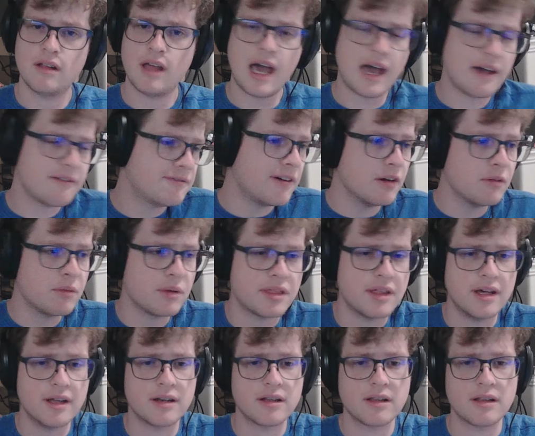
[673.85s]
Have fun with
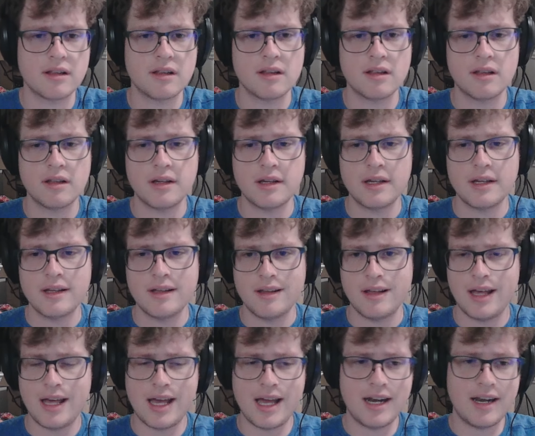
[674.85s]
it.
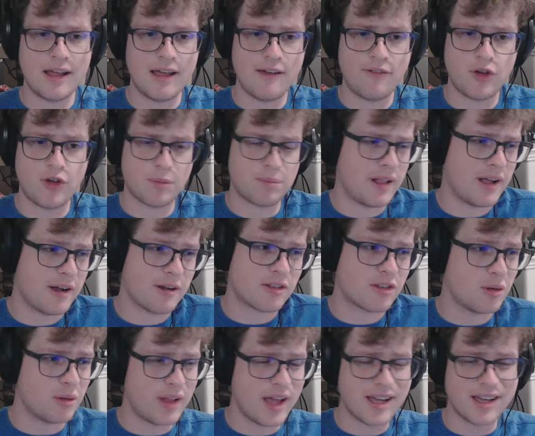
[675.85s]
And if your players
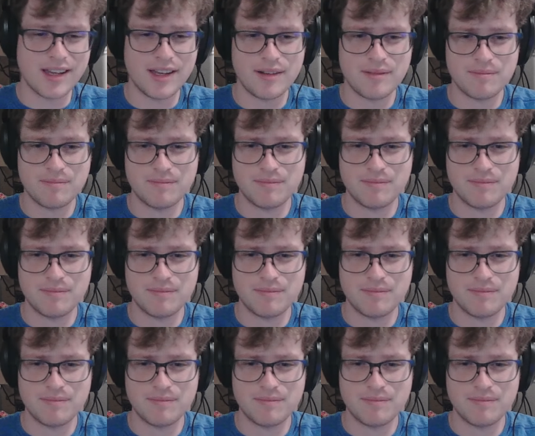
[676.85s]
don't like it,